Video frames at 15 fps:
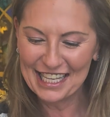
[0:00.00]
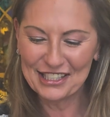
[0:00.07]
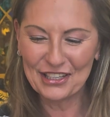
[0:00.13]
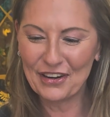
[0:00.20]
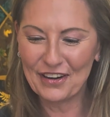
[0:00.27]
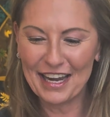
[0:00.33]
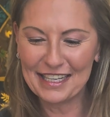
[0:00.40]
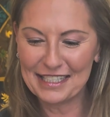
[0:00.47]

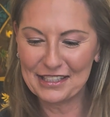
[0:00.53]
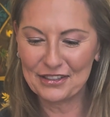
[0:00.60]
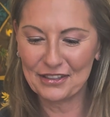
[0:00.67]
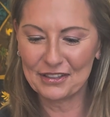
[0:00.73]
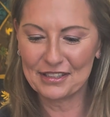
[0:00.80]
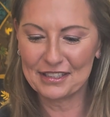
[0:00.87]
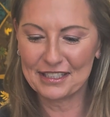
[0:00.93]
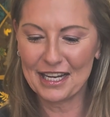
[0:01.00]
Sorry, I just
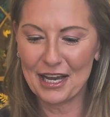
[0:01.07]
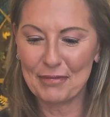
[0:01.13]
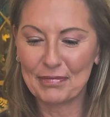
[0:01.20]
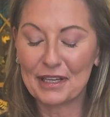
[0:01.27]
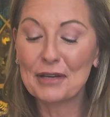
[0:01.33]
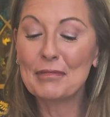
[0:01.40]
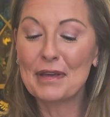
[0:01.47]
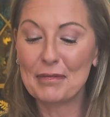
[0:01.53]
heard
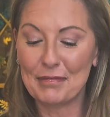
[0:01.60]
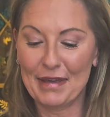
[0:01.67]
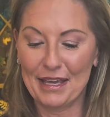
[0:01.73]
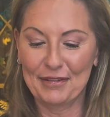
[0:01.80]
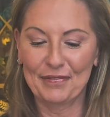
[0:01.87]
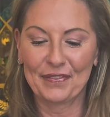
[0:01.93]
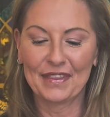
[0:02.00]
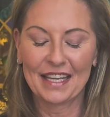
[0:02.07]
stop.
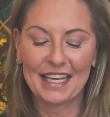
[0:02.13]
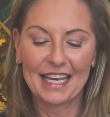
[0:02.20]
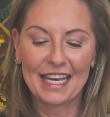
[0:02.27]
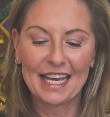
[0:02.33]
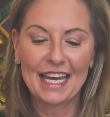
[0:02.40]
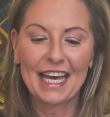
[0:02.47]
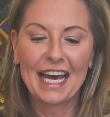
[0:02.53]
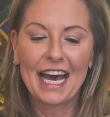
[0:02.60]
Commitment.
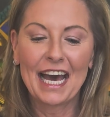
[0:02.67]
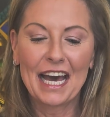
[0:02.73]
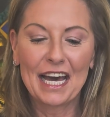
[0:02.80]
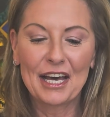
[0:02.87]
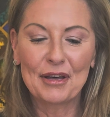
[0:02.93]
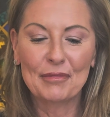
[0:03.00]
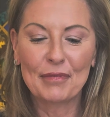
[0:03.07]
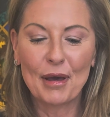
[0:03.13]

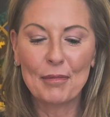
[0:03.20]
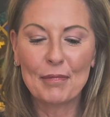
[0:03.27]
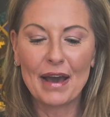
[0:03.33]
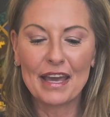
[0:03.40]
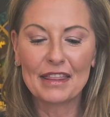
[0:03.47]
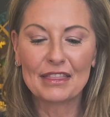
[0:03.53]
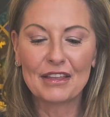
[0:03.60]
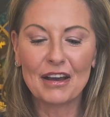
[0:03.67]

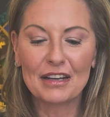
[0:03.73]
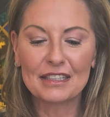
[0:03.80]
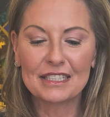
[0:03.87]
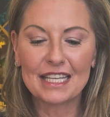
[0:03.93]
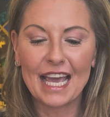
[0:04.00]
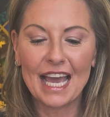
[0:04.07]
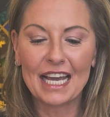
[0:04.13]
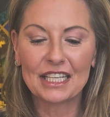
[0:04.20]
My
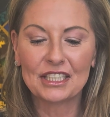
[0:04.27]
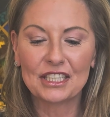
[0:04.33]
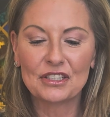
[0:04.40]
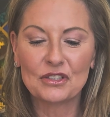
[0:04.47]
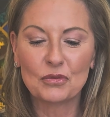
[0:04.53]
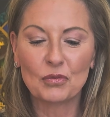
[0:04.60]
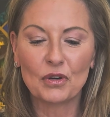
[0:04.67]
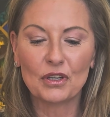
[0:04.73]
thoughts,
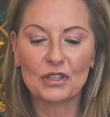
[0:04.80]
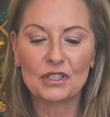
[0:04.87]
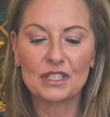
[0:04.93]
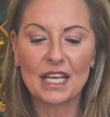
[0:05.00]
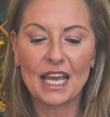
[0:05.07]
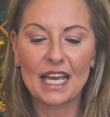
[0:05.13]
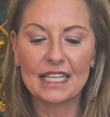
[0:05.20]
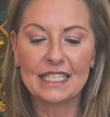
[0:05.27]
actions,
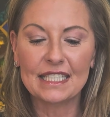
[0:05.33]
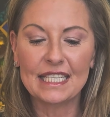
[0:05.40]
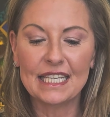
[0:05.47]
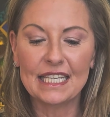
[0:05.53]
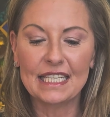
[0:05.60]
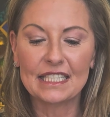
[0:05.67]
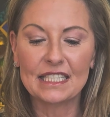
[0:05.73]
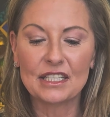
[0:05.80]
words, and
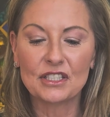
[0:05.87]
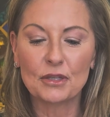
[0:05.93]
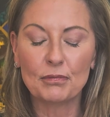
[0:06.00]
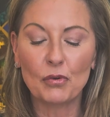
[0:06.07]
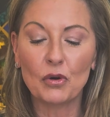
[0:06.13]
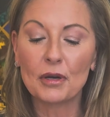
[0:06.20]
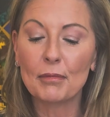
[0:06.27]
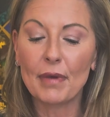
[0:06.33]
deeds
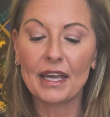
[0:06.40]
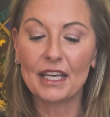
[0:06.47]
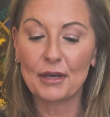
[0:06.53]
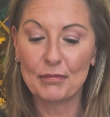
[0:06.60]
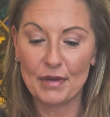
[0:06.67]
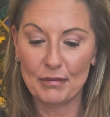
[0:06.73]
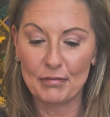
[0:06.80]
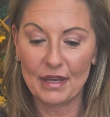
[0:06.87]
support my
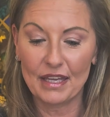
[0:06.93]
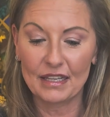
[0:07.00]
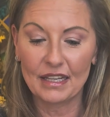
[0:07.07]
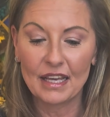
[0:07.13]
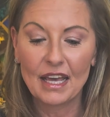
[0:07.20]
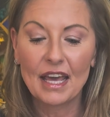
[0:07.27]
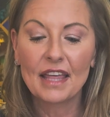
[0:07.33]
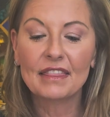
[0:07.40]
commitment.
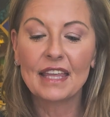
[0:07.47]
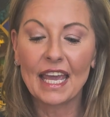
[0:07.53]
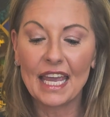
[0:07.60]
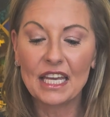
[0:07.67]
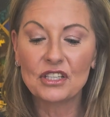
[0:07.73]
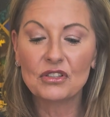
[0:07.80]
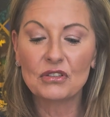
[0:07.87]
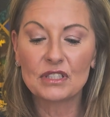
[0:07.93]
The
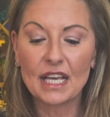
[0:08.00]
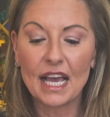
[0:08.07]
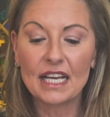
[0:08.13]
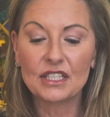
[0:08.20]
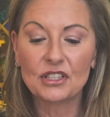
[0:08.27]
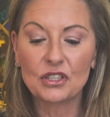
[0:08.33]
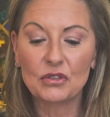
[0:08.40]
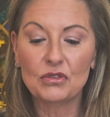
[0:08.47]
angels
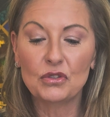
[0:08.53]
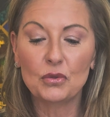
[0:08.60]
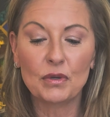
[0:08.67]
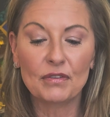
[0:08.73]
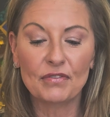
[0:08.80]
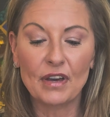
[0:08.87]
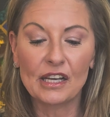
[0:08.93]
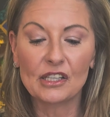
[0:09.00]
ask you to
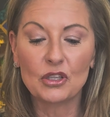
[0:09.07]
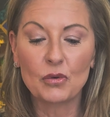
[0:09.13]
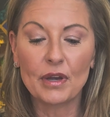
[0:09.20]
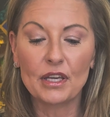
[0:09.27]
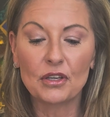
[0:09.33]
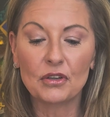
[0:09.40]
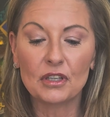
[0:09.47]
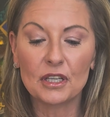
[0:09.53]

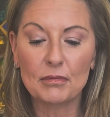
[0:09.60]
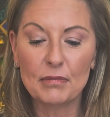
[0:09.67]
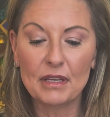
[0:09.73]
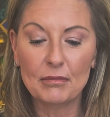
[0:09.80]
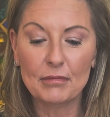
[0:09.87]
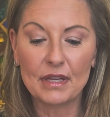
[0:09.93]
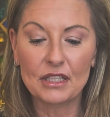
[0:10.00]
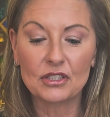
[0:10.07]
evaluate your
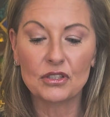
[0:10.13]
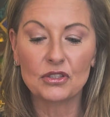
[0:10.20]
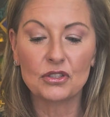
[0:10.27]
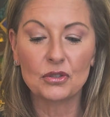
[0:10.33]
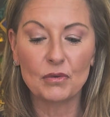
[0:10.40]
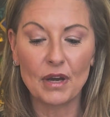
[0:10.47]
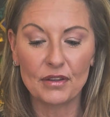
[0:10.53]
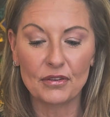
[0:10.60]
commitments
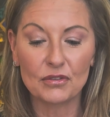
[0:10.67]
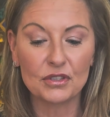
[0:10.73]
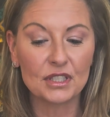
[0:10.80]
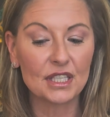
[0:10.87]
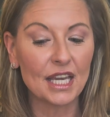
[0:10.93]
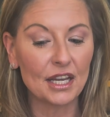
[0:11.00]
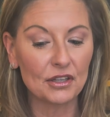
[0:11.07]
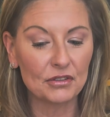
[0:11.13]
to
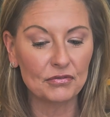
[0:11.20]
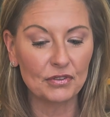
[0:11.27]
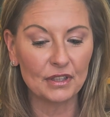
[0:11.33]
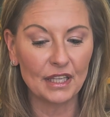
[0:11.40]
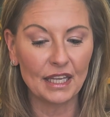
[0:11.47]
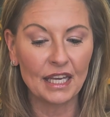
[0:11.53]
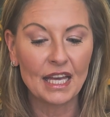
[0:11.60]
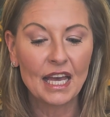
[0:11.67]
others
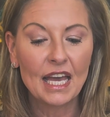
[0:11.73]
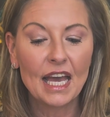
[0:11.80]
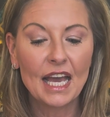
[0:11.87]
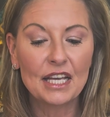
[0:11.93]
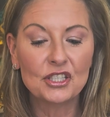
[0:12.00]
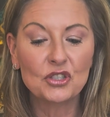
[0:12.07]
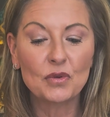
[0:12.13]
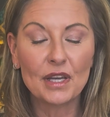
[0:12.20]
carefully
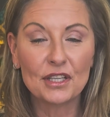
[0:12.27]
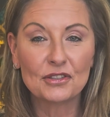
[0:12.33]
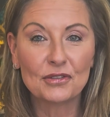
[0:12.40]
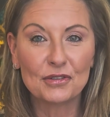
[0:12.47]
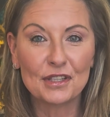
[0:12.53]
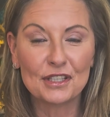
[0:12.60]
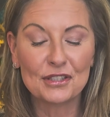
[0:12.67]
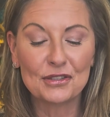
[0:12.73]
as you
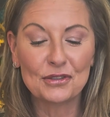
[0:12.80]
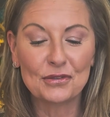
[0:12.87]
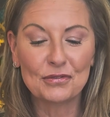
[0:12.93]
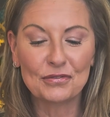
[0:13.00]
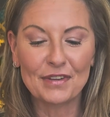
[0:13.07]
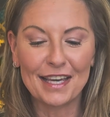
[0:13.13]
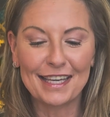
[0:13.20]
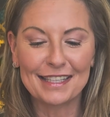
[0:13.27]
enter this new
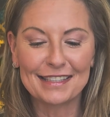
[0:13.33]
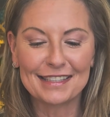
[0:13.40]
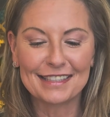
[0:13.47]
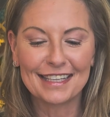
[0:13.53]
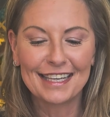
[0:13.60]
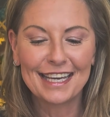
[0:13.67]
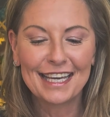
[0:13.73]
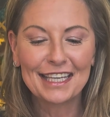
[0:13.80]

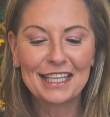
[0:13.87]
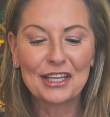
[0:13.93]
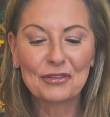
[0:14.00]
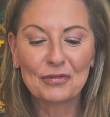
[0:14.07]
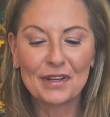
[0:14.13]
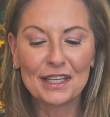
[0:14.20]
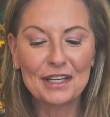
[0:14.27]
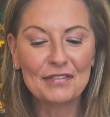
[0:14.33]
phase.
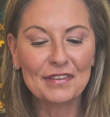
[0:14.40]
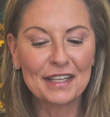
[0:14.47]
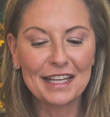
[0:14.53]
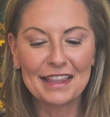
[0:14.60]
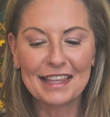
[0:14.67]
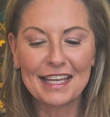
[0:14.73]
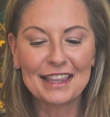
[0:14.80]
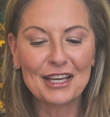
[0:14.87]
Get rid of
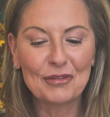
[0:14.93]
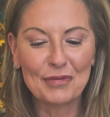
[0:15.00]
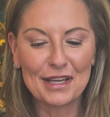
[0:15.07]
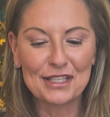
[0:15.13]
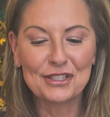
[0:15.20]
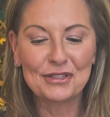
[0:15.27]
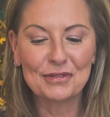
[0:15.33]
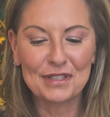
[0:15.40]
anything that
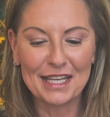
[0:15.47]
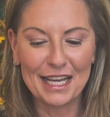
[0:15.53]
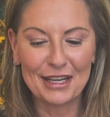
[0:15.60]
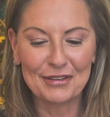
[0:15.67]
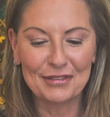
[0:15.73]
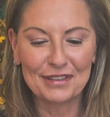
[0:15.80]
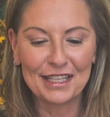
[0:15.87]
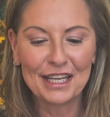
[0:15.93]
weighs you
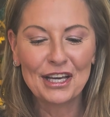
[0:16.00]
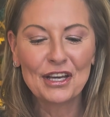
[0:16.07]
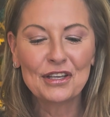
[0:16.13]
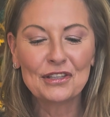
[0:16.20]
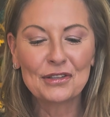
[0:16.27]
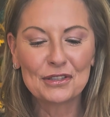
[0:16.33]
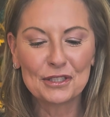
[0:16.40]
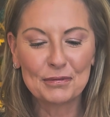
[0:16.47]
down,
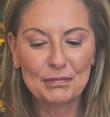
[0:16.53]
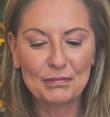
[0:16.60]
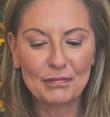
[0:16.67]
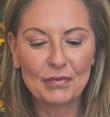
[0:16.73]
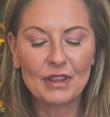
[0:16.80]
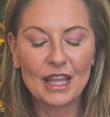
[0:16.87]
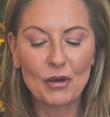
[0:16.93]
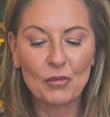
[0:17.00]

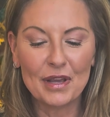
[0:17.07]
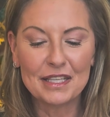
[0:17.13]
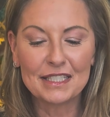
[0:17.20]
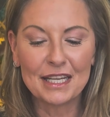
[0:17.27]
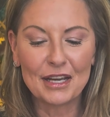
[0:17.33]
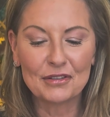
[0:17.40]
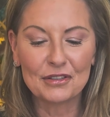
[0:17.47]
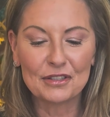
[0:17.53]
that weighs
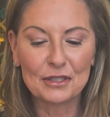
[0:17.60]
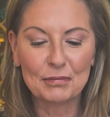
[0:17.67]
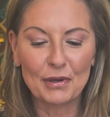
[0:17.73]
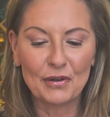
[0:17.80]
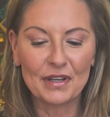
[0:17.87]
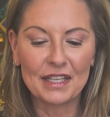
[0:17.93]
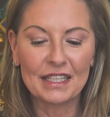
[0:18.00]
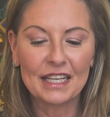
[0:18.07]
down your
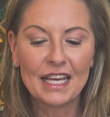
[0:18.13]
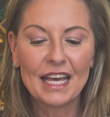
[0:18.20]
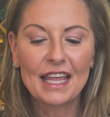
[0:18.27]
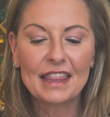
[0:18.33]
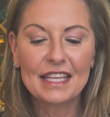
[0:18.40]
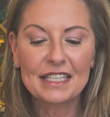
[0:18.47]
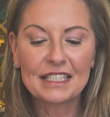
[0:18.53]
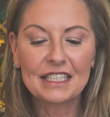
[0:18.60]
spirit.
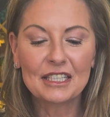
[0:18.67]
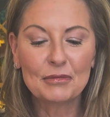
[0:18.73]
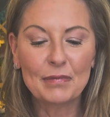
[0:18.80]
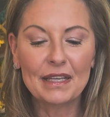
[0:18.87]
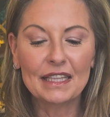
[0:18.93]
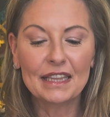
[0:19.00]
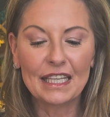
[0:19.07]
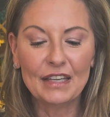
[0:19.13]
This could
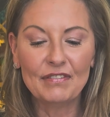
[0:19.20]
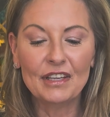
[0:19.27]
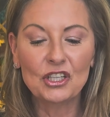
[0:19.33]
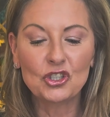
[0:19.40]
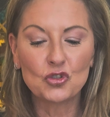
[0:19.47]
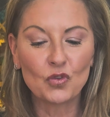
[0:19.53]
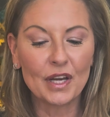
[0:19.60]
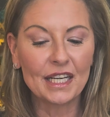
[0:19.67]
mean
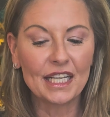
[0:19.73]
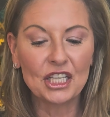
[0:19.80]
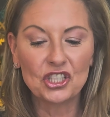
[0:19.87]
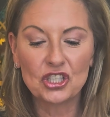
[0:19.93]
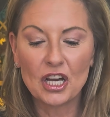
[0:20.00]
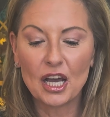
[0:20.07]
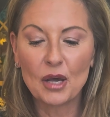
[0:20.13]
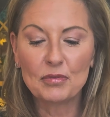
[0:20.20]
leaving draining
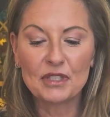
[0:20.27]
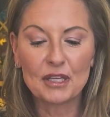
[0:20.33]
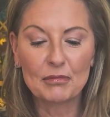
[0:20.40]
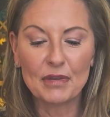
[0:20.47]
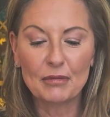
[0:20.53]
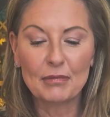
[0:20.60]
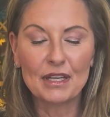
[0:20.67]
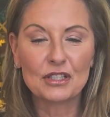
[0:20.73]
jobs,
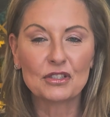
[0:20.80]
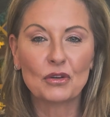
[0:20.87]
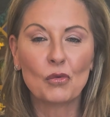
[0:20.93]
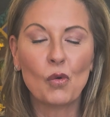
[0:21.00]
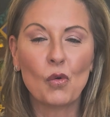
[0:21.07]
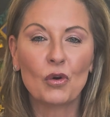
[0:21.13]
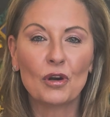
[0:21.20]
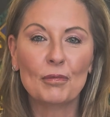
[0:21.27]
commitments,
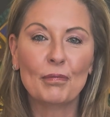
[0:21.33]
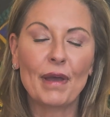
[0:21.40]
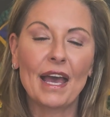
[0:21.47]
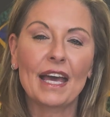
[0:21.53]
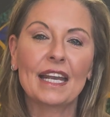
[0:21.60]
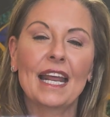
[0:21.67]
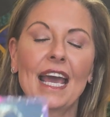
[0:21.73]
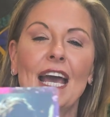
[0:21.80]
or
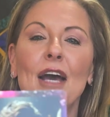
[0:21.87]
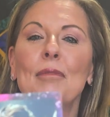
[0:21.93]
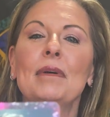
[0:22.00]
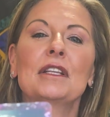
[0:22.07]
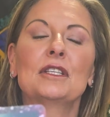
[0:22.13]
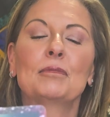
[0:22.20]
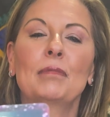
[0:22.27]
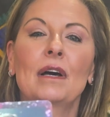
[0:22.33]
bad
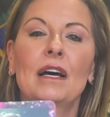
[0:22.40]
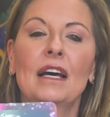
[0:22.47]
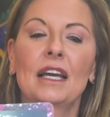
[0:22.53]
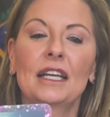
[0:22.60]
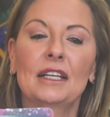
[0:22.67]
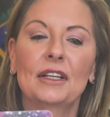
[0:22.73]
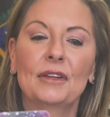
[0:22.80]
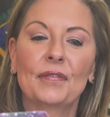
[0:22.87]
habits
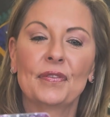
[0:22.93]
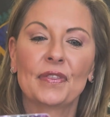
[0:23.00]
behind.